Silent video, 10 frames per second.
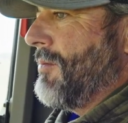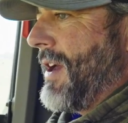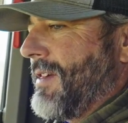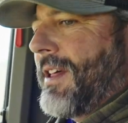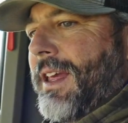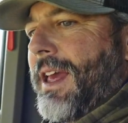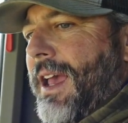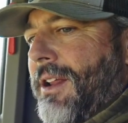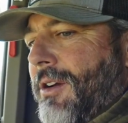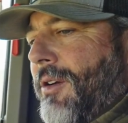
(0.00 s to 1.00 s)
basically
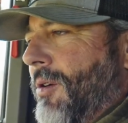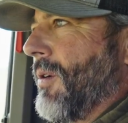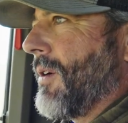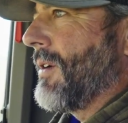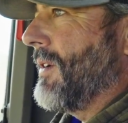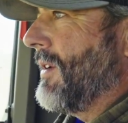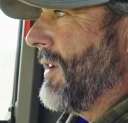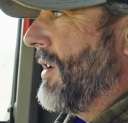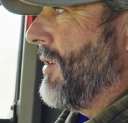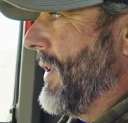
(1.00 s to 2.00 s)
ate our corn.
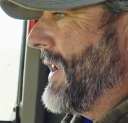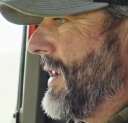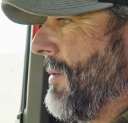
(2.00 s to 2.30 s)
We ended